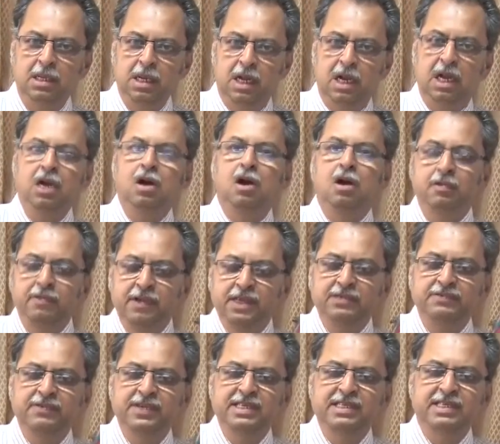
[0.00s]
I
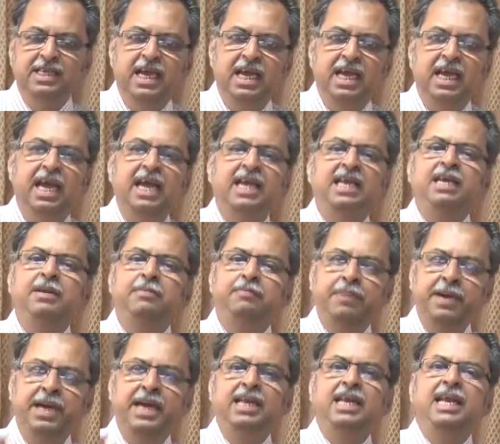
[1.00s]
always will say, any
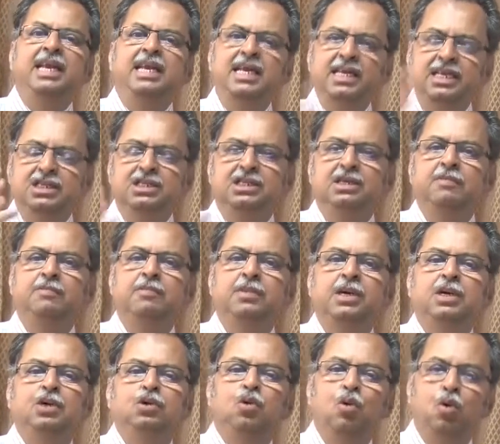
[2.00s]
pain, any
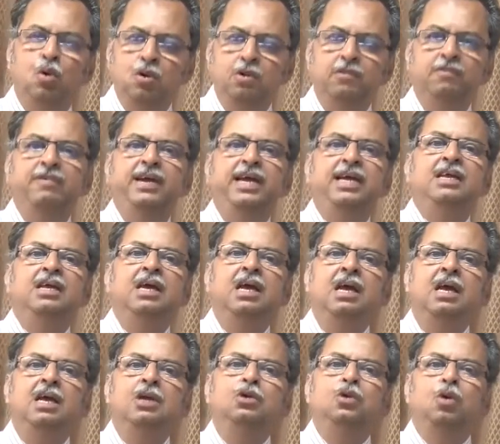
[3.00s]
discomfort, don't wait,
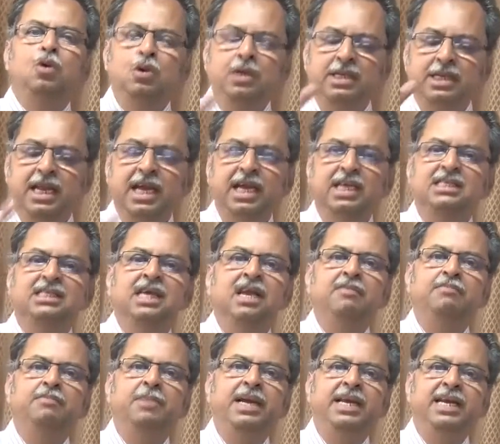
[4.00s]
don't take
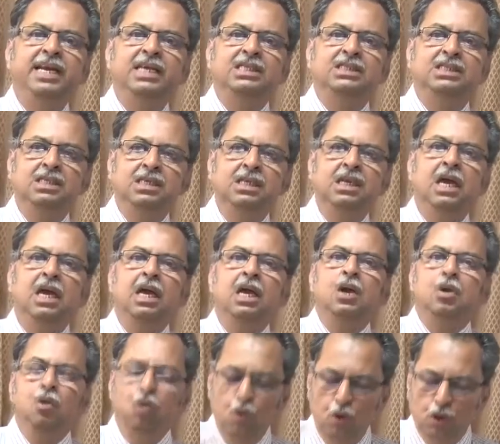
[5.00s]
self-medication.
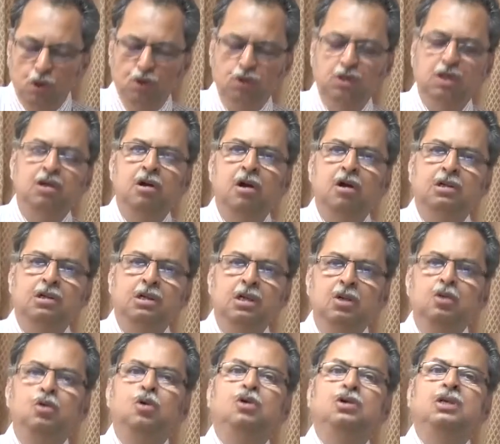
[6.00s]
Go to the
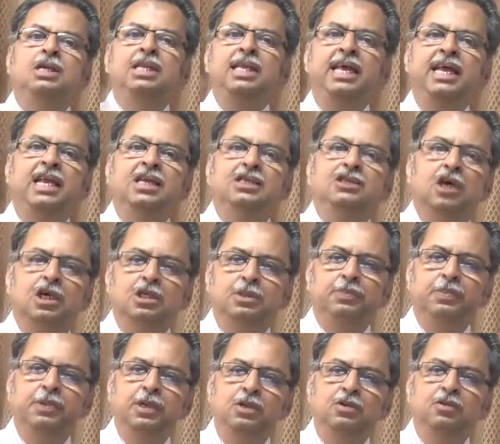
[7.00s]
doctor, go to the nearest
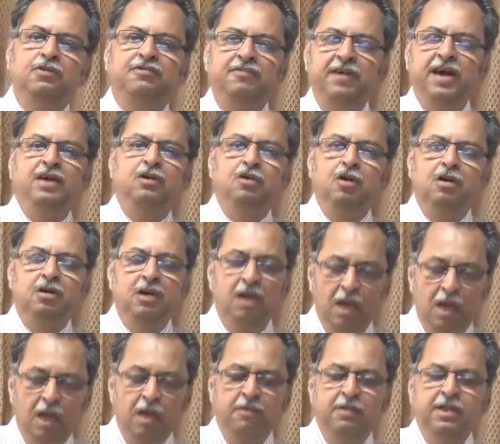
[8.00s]
hospital to find out
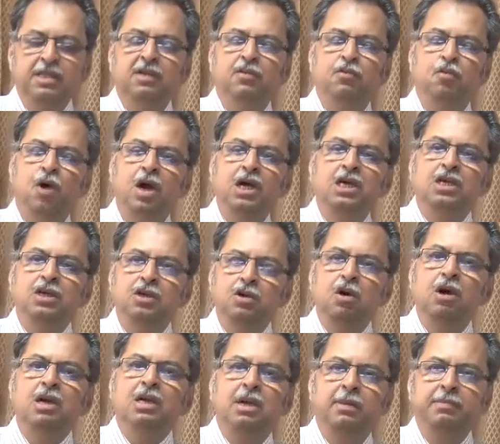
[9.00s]
whether what you
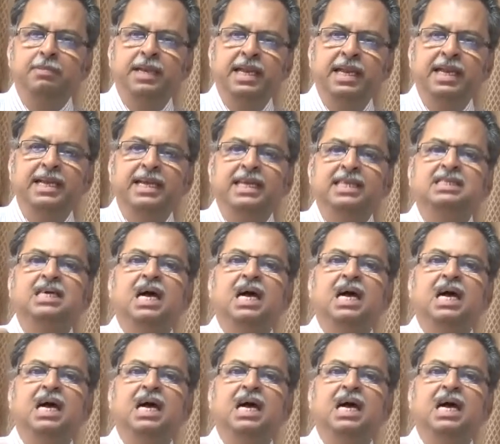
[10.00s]
are complaining is